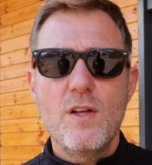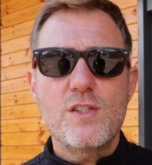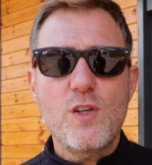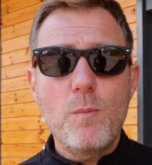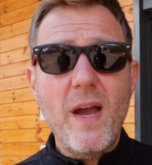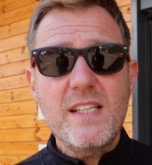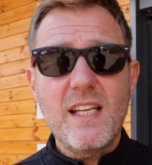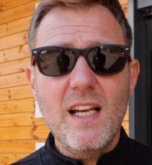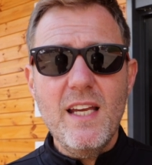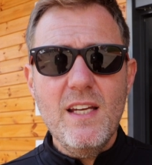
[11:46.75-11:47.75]
So
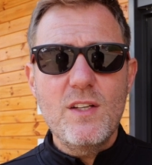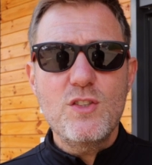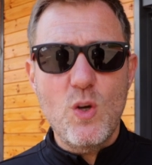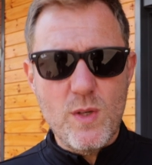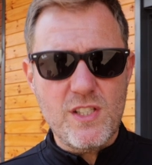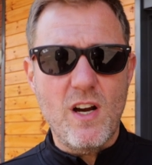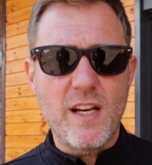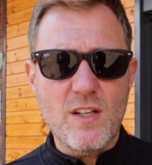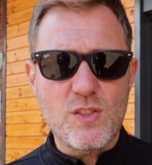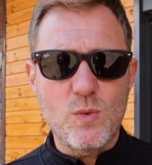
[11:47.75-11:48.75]
basically, do a side
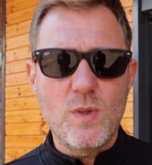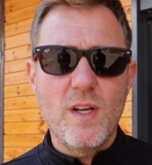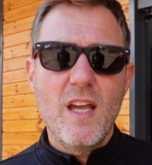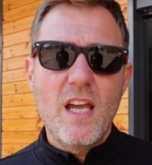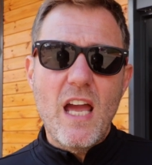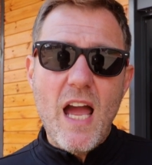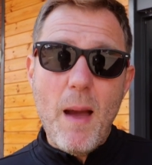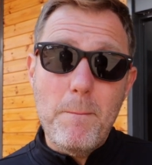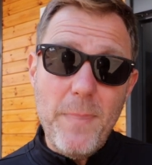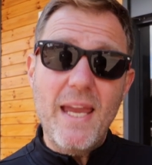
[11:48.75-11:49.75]
hustle
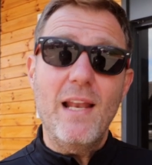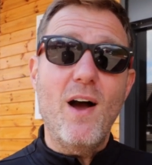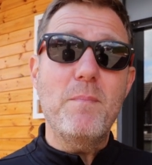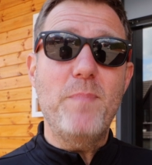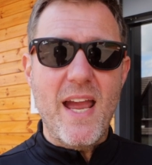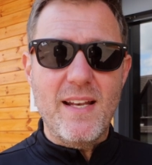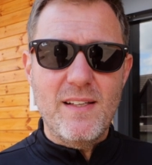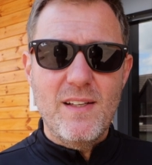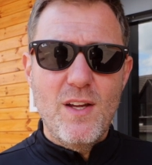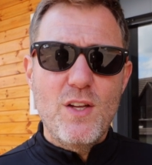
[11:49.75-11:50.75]
and be like Ben.
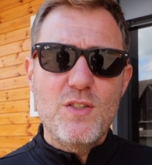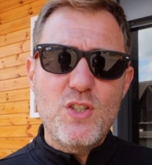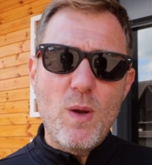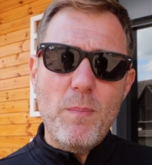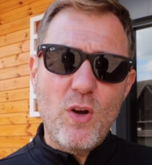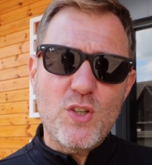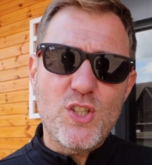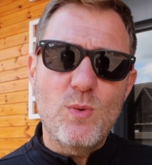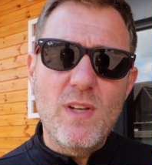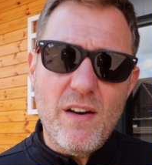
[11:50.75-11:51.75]
Do it because
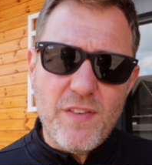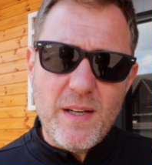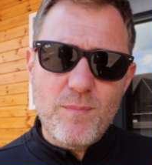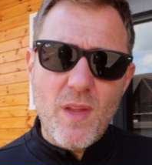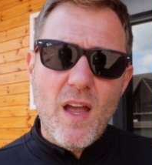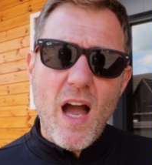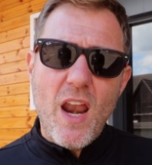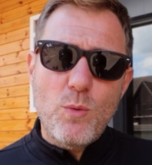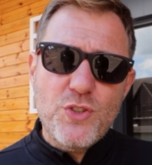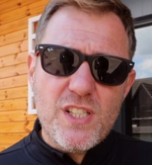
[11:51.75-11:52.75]
you love it.
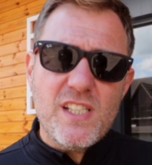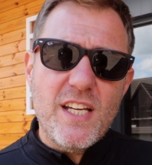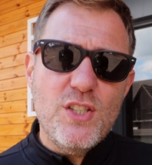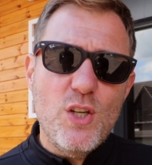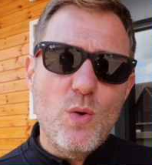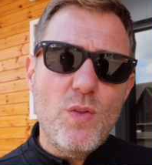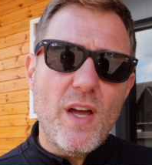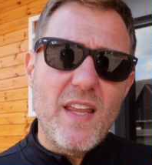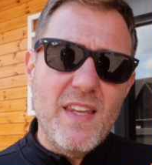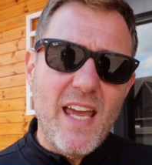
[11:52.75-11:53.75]
And I'll just say to you
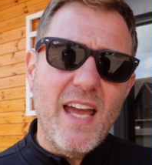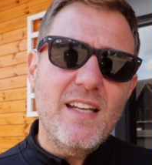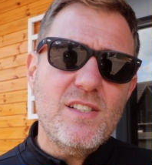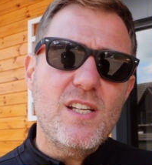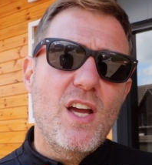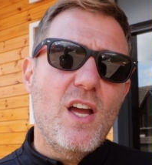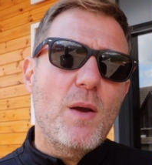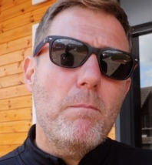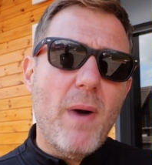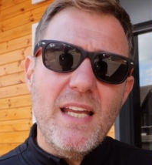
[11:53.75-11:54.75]
that in the end,
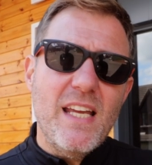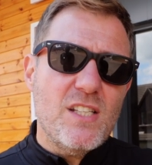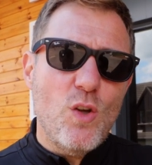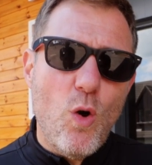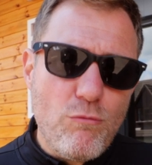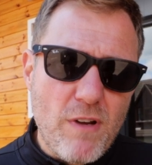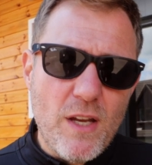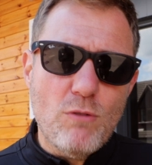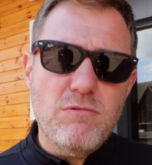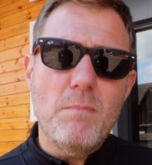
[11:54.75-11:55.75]
money is not
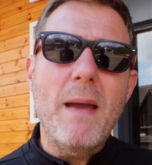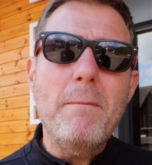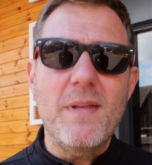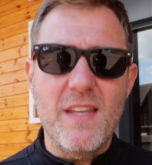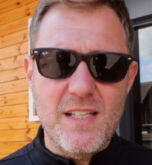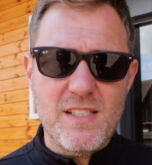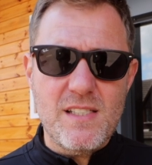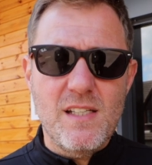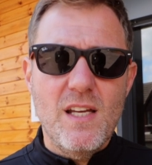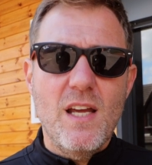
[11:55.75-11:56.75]
real. Remember
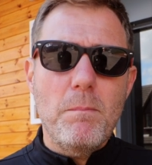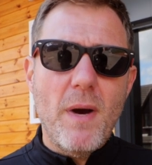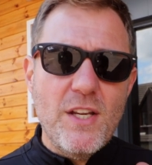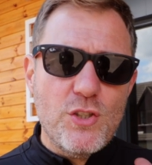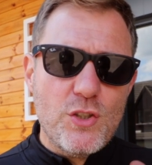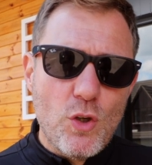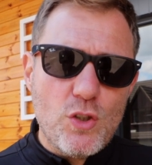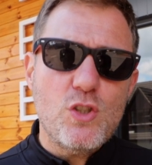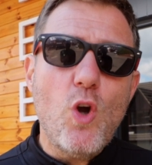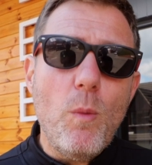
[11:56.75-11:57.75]
this. Money should not
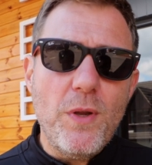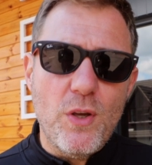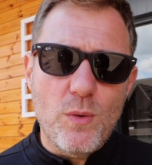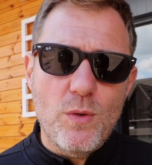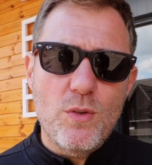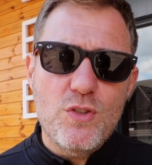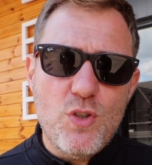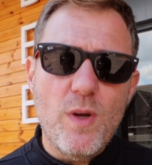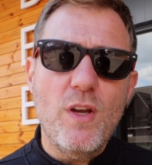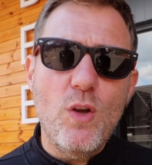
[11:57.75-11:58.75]
stop you
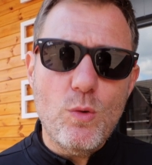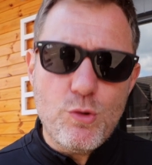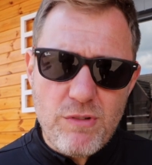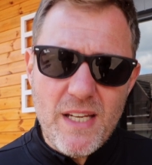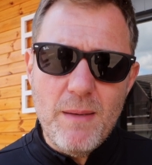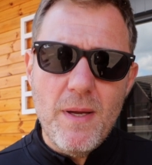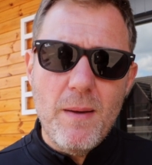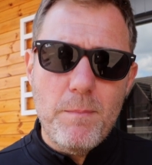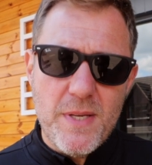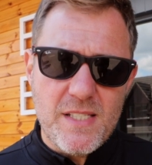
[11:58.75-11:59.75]
doing your dream
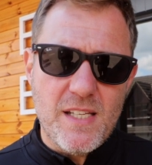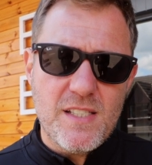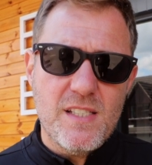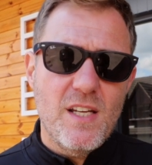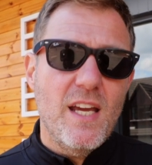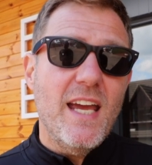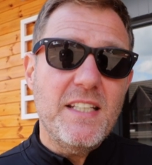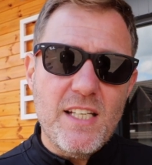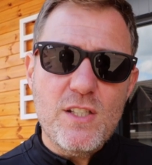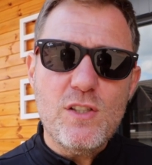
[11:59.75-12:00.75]
business. It didn't